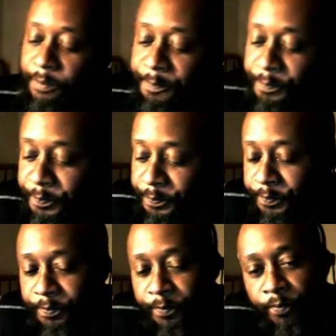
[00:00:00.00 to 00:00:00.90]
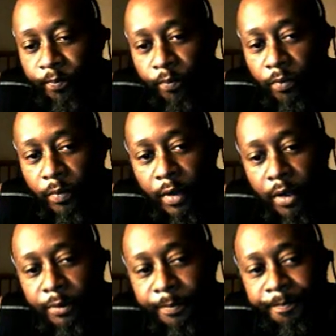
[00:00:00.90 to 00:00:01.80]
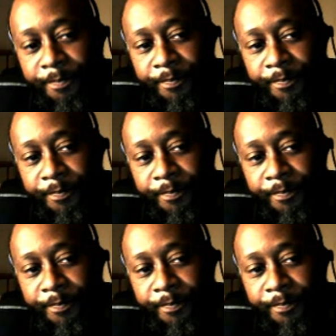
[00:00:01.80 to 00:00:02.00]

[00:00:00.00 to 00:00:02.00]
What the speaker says: Where are these chat rooms, man?